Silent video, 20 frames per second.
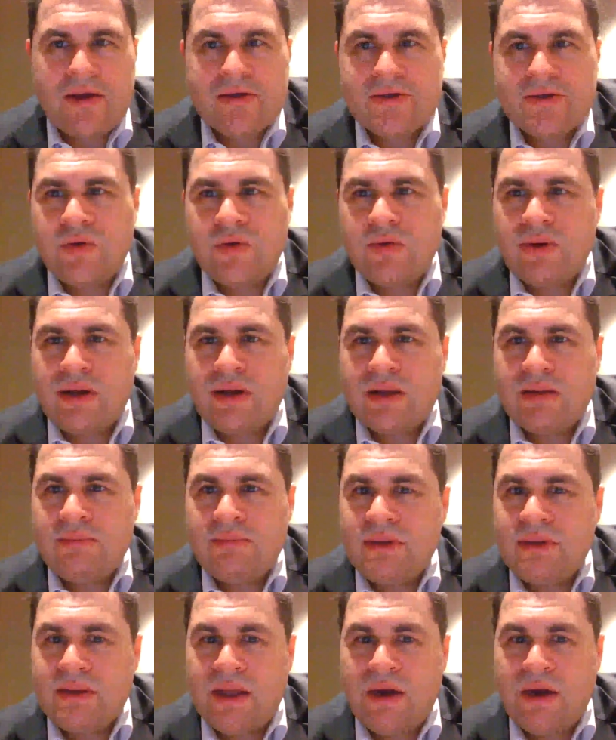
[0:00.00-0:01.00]
So, let
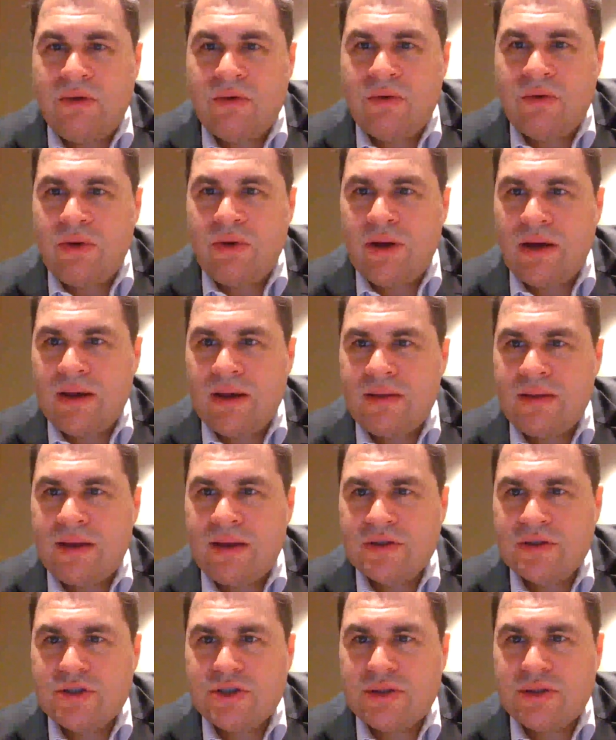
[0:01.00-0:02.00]
me now go ahead
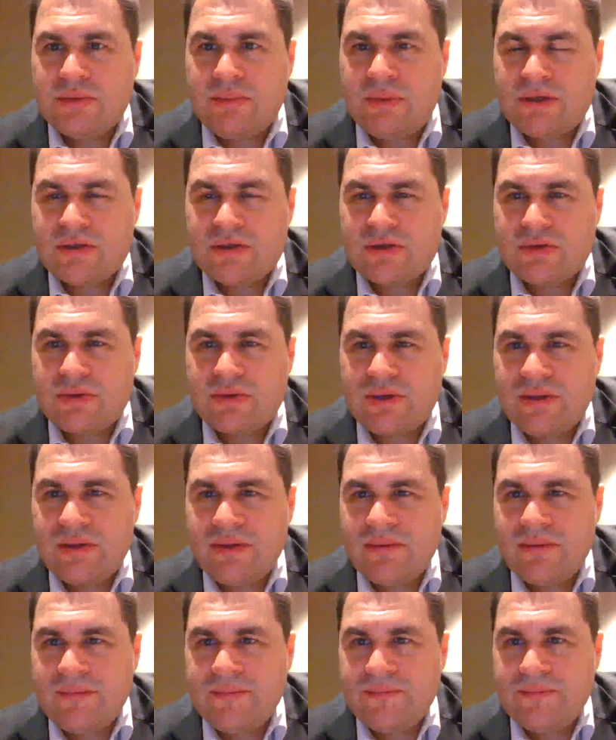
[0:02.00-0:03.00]
and share my
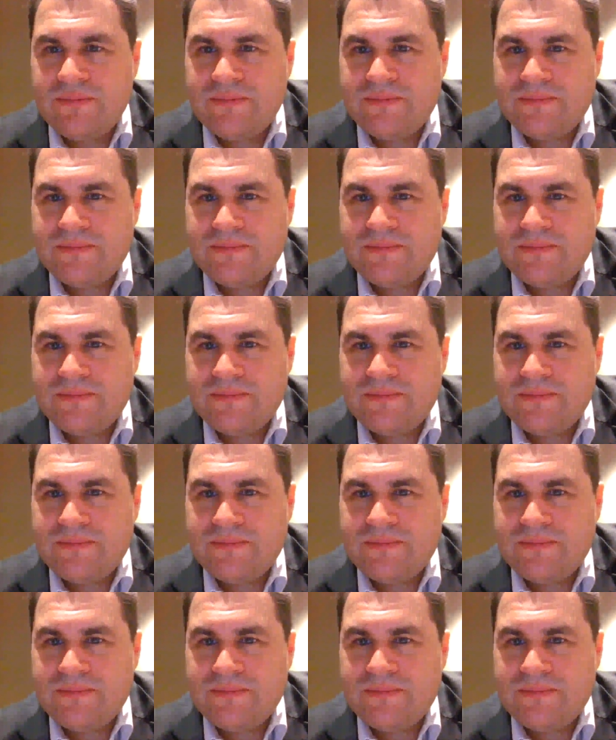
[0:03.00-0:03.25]
screen.